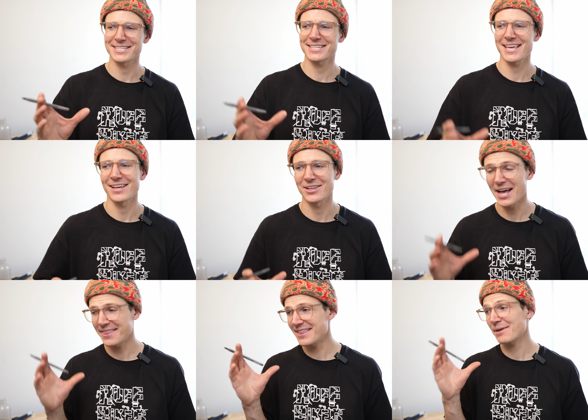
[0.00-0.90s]
scale.
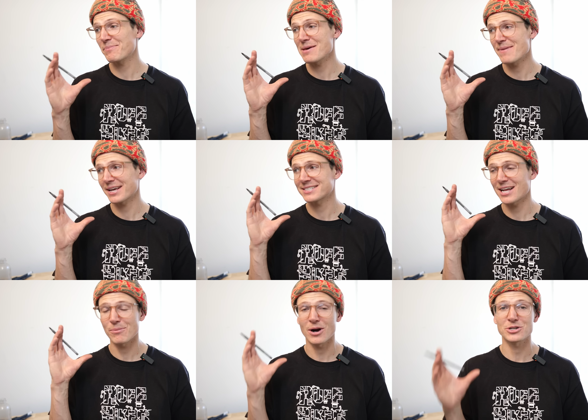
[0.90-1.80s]
I think
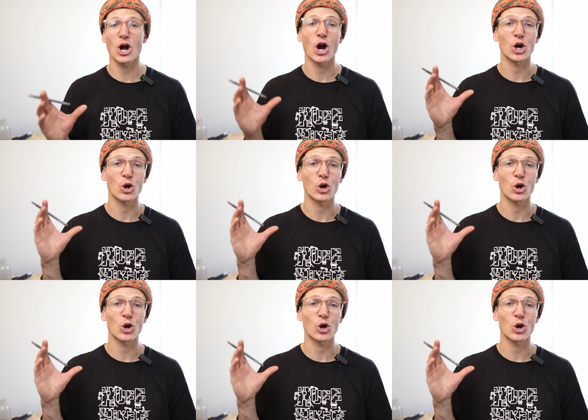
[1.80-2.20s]
BMX-style bars are